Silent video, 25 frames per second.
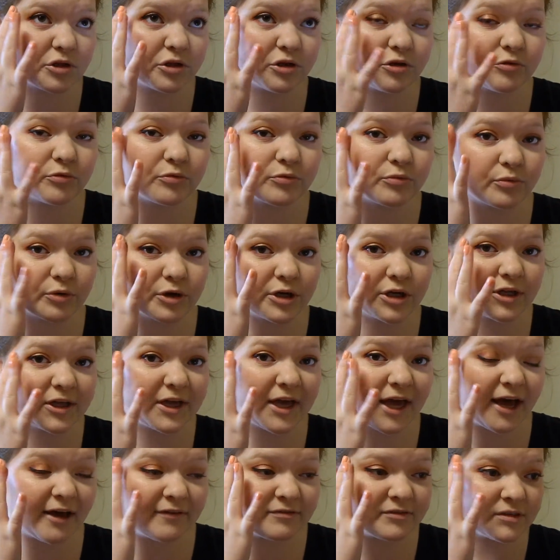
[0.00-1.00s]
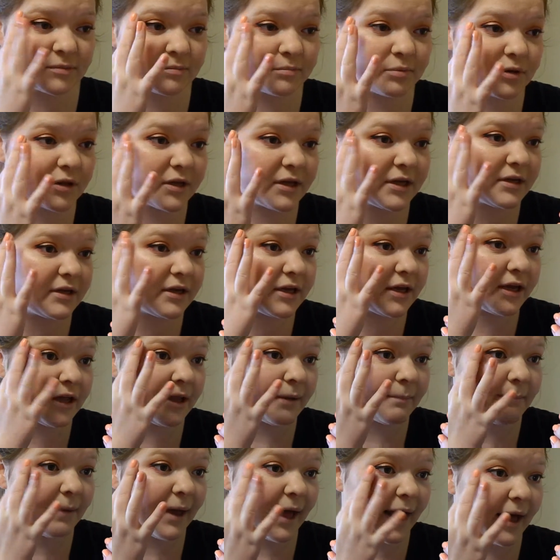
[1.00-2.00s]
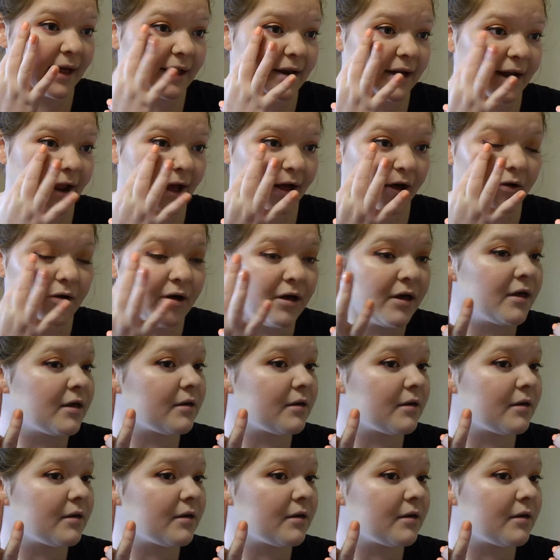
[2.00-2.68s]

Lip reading: you really have to blend it and pat it out,